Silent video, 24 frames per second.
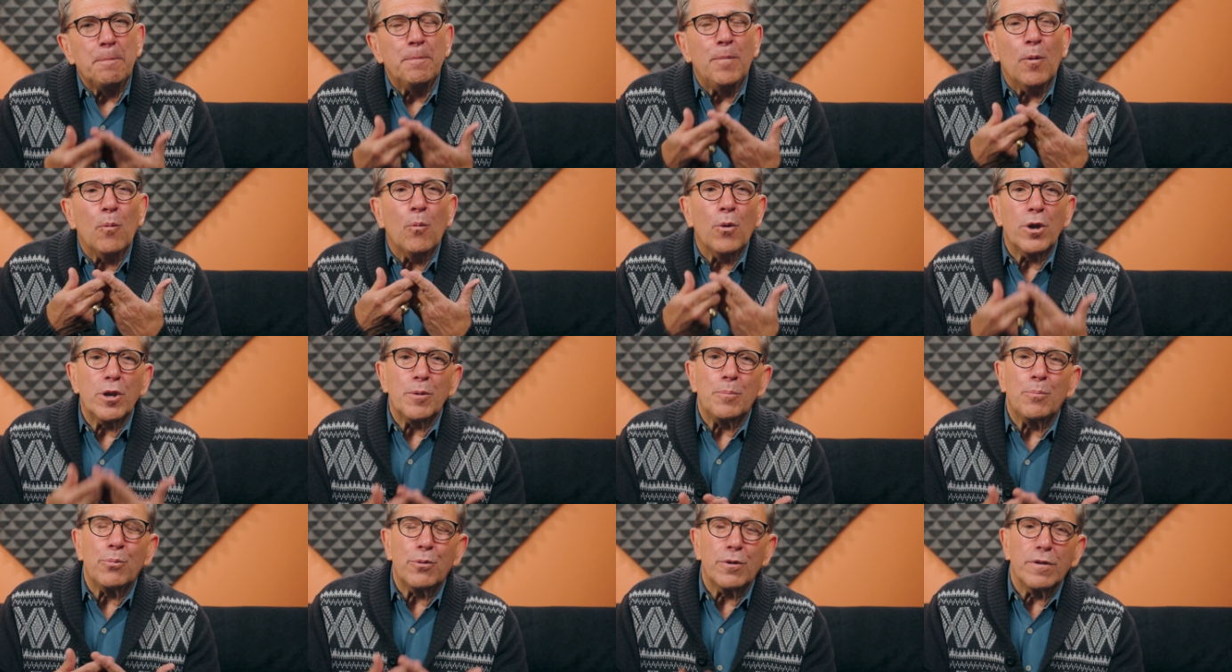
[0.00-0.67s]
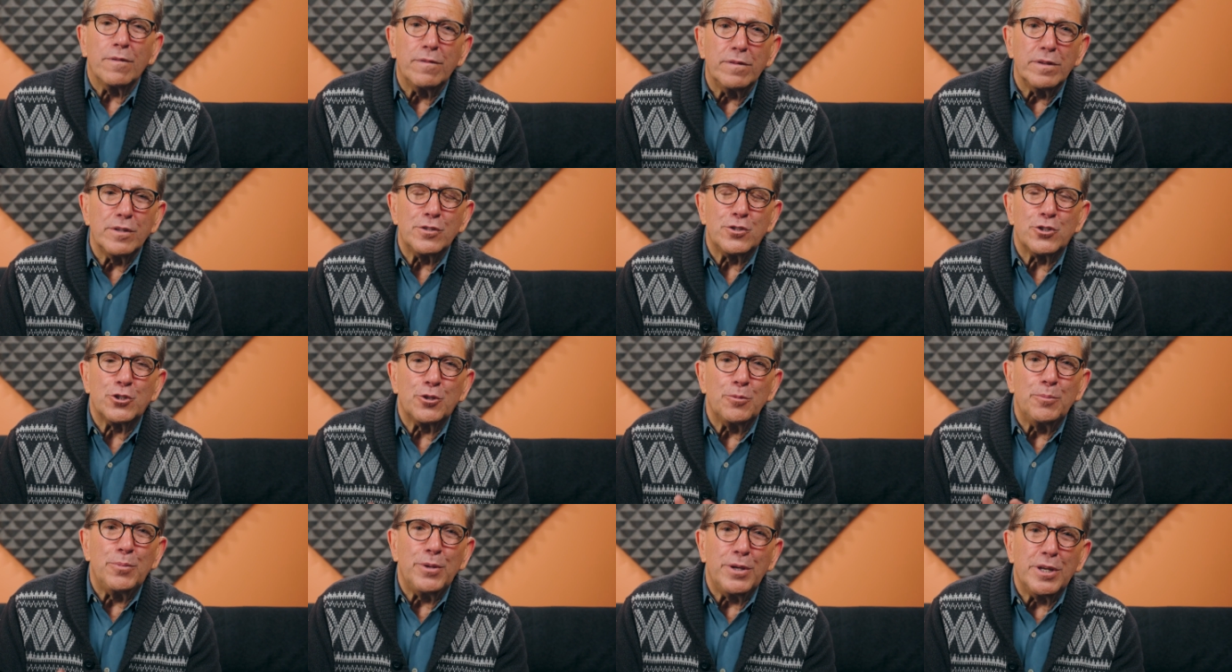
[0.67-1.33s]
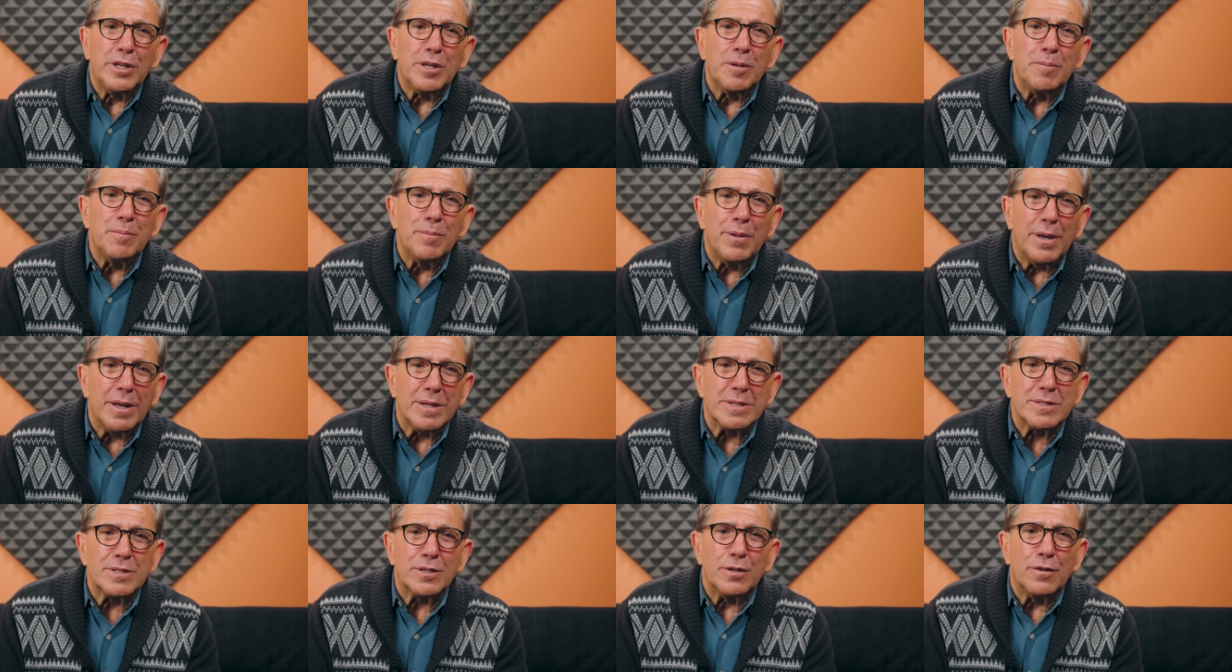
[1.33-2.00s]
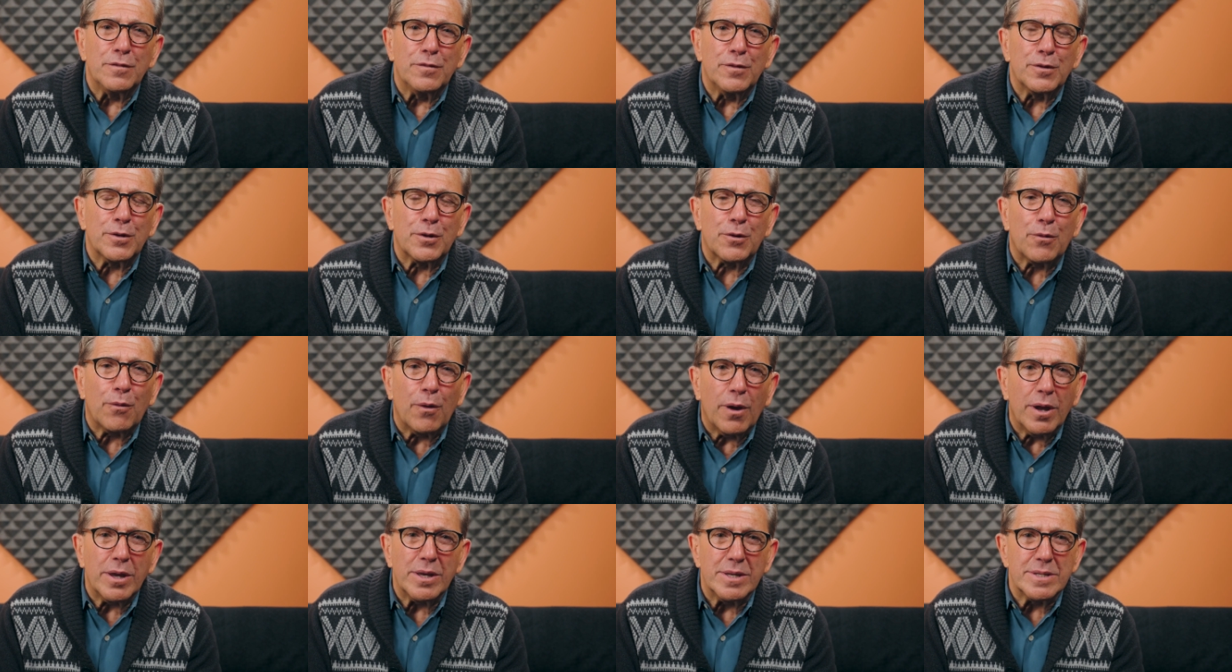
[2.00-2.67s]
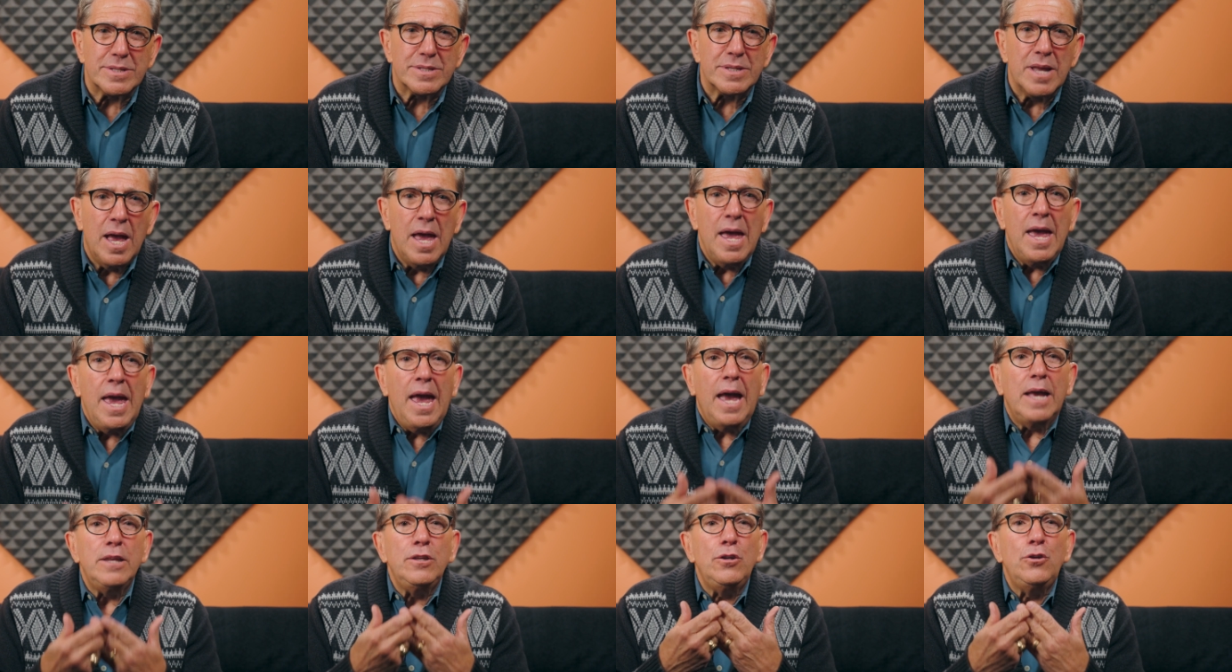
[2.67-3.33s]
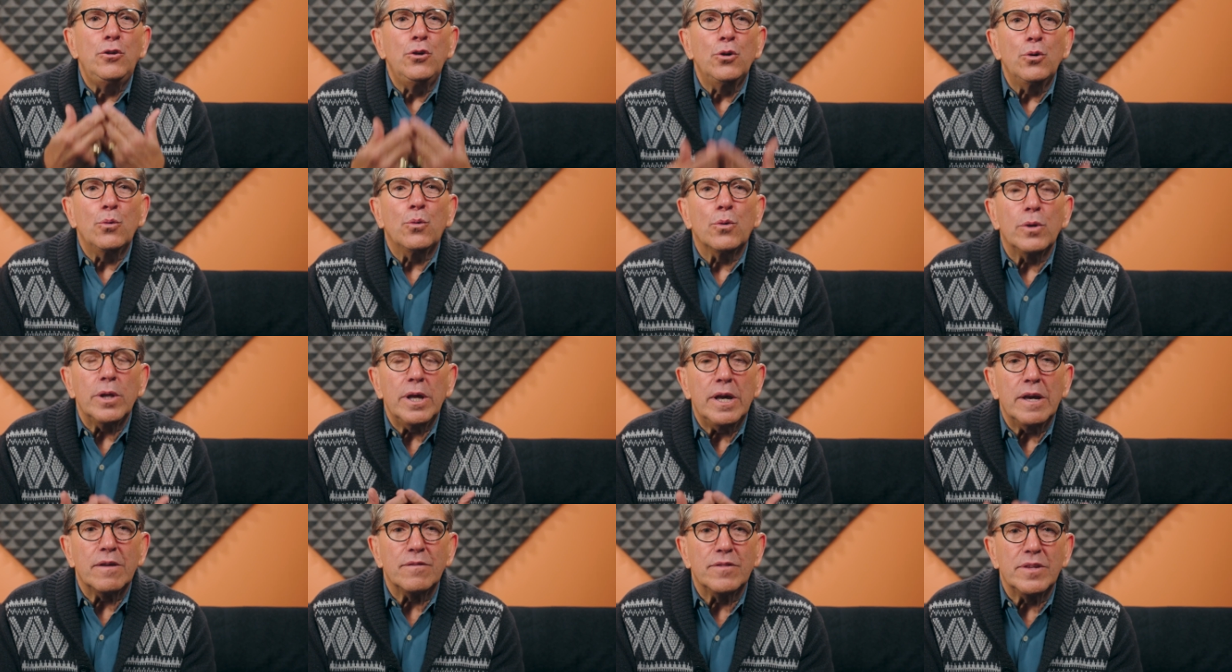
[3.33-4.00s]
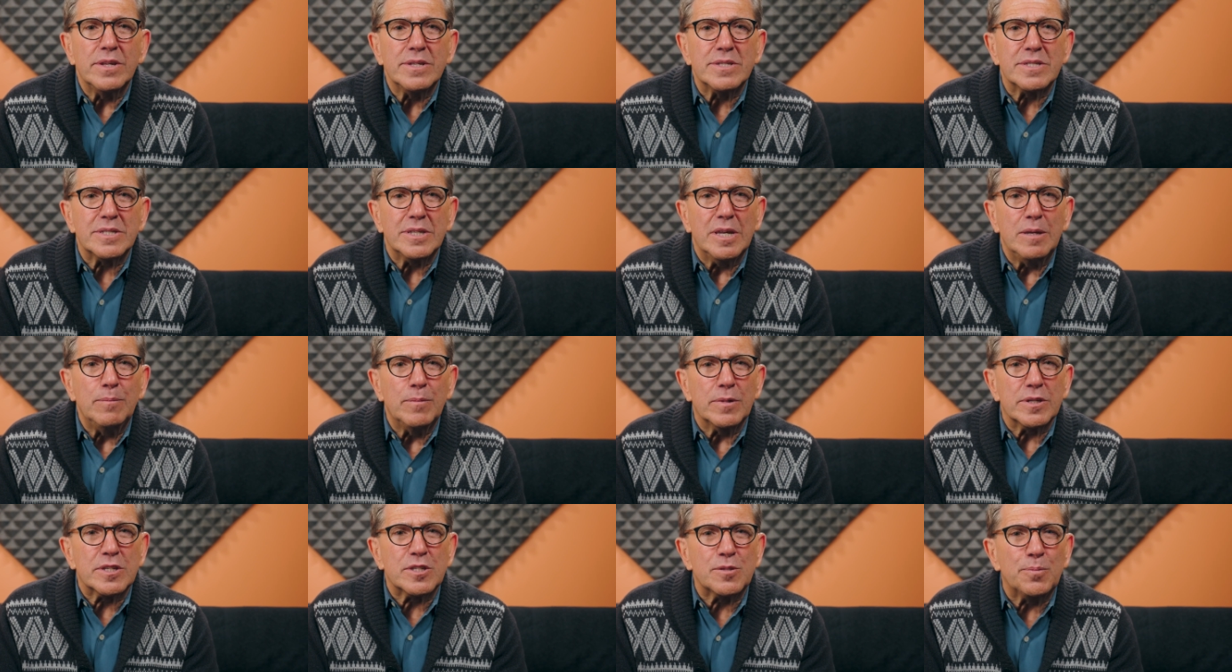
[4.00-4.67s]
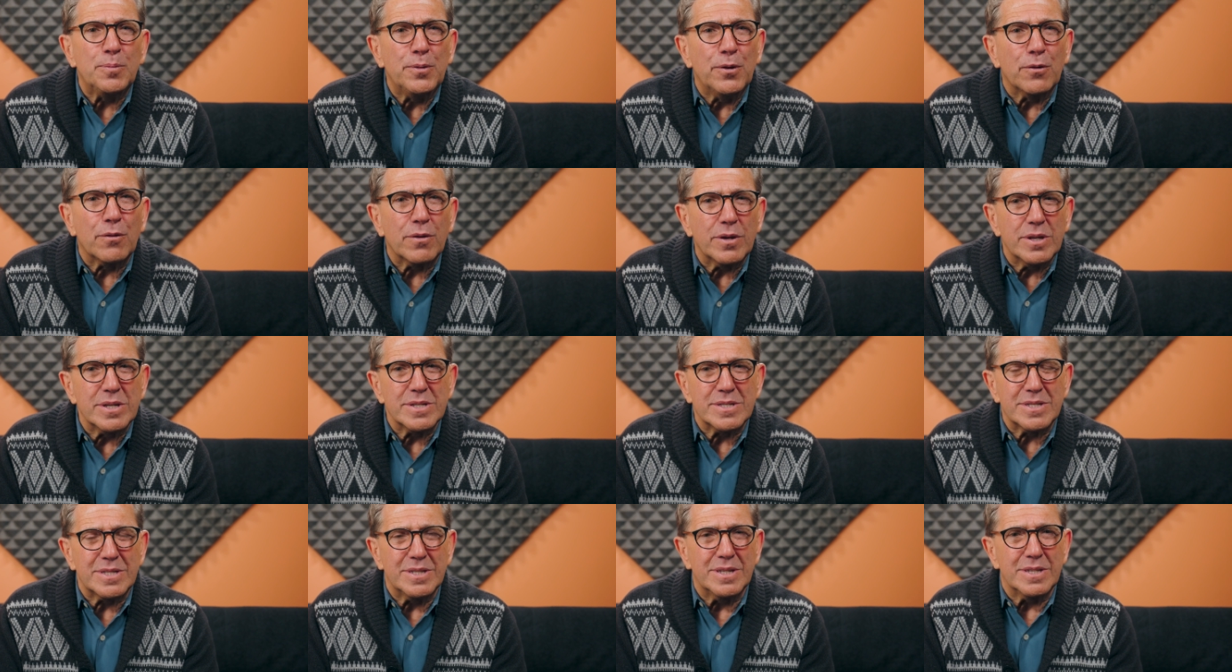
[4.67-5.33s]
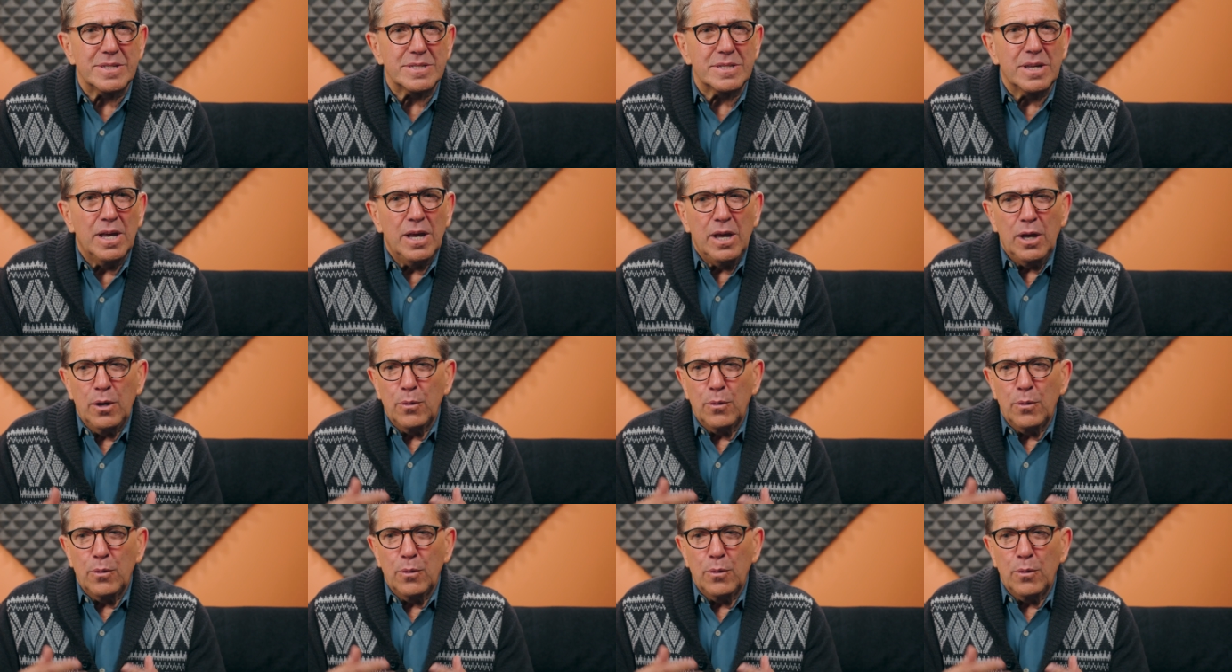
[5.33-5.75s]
but what a privilege to be an ambassador for Christ. And you will have these same experiences